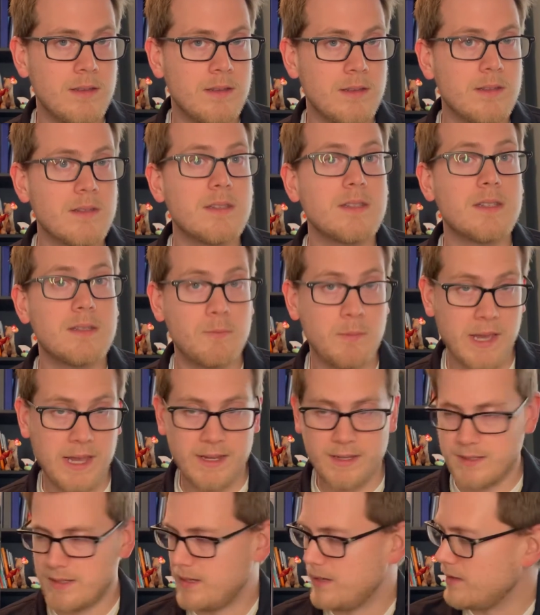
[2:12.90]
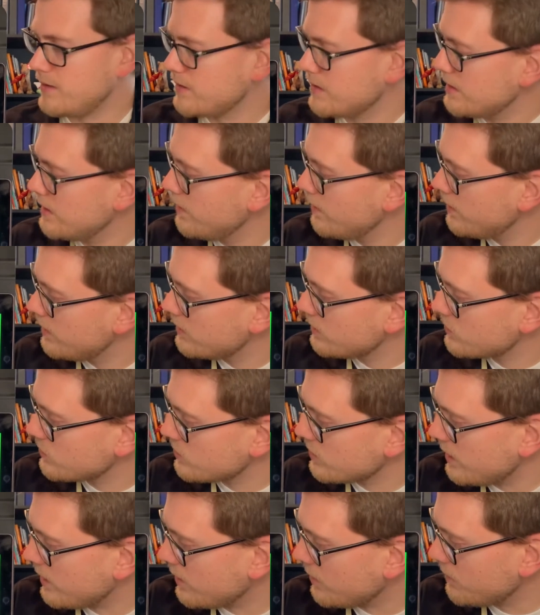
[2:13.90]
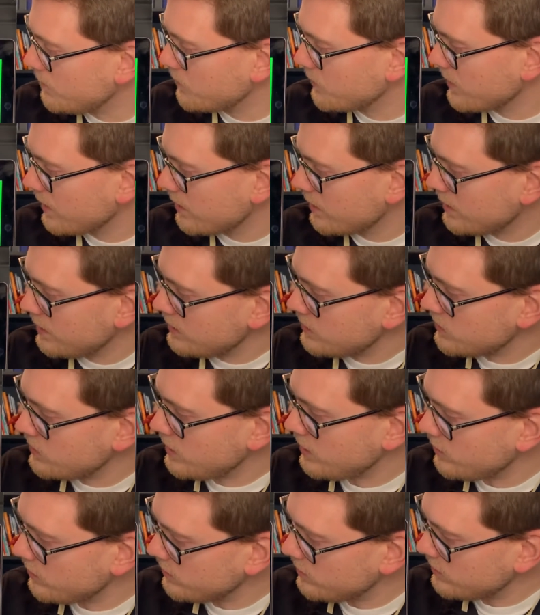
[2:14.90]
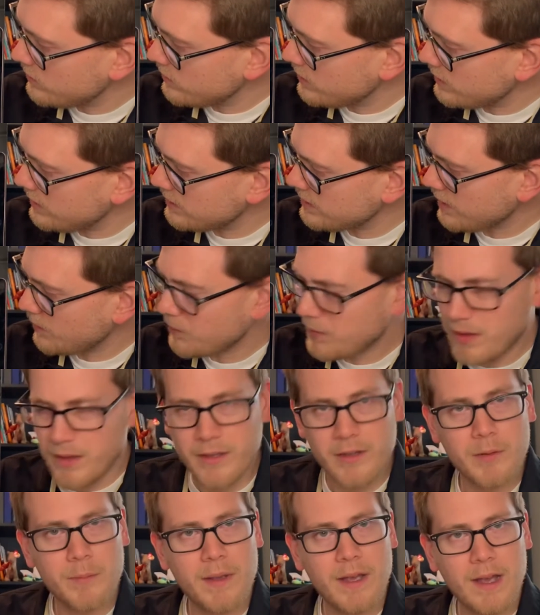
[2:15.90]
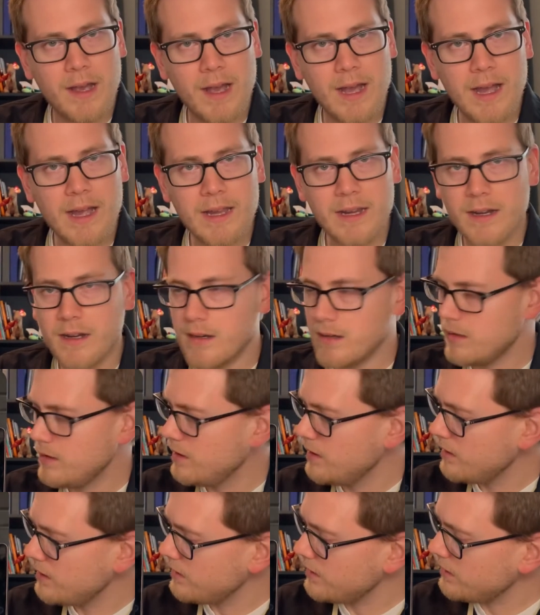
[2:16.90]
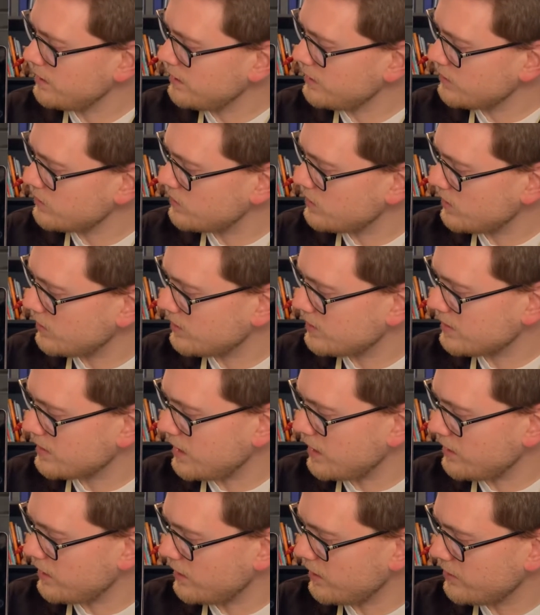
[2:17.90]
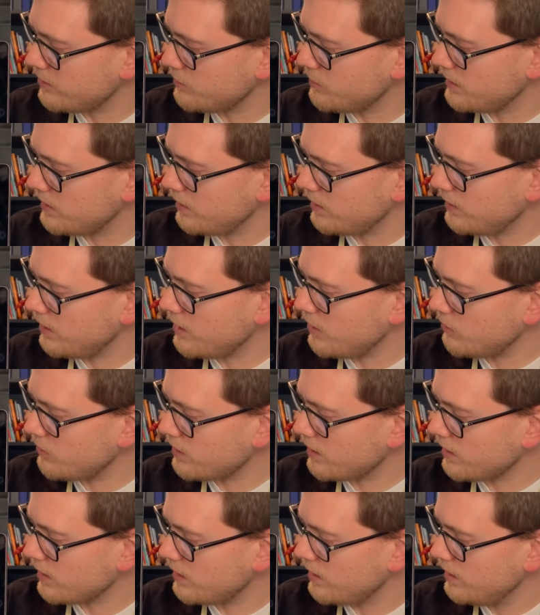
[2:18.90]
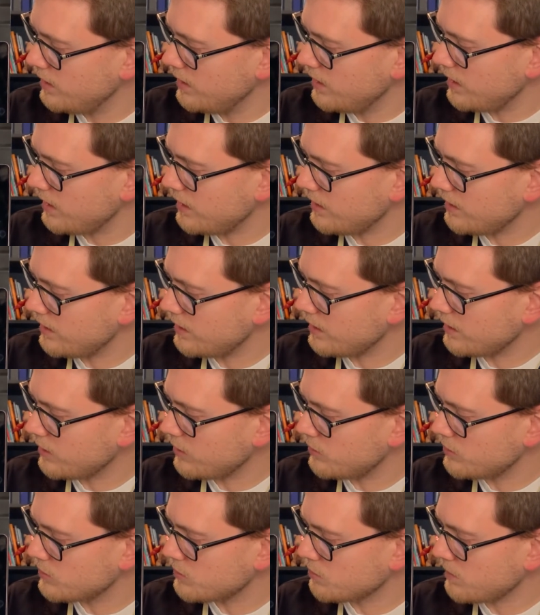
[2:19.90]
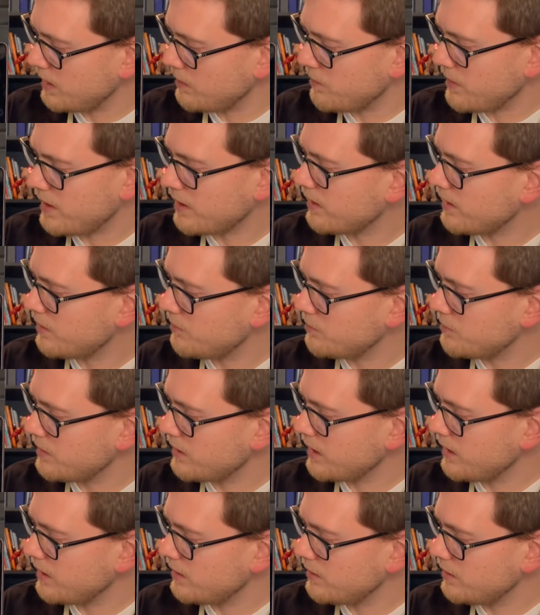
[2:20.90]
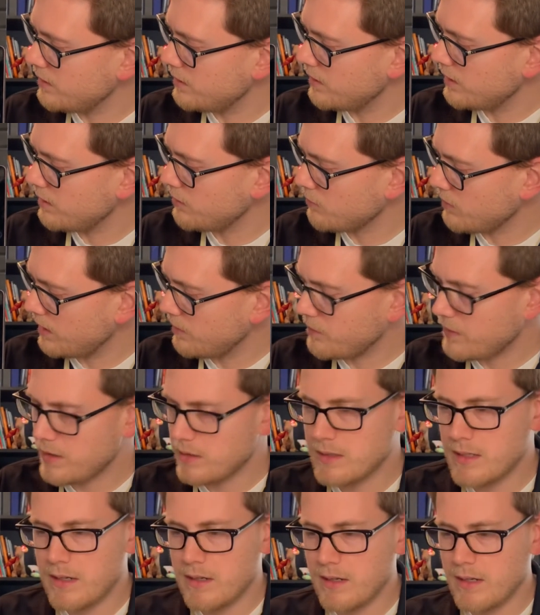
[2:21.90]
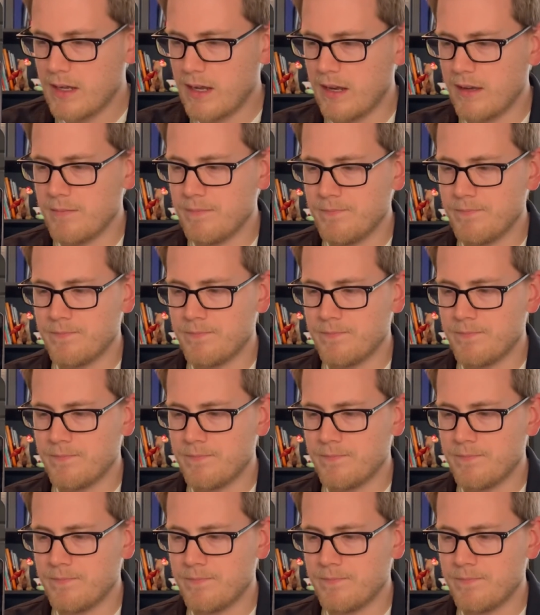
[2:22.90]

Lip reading: Spaces. So this note is up a little bit higher, and this note's down a little bit lower, and then it goes right back up again and right back down again.